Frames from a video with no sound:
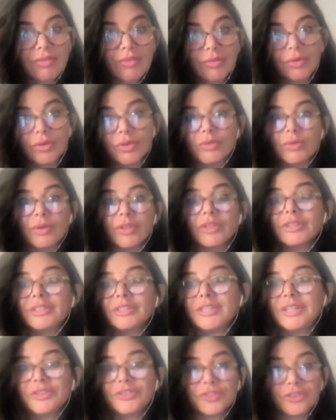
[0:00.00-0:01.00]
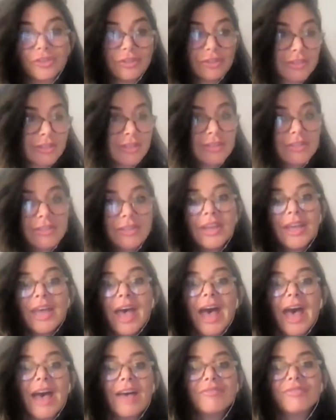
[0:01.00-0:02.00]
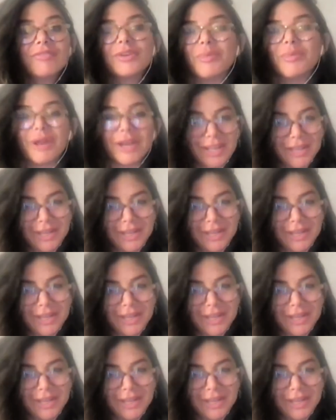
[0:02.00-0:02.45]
through, and the teachers and yeah. the, everybody.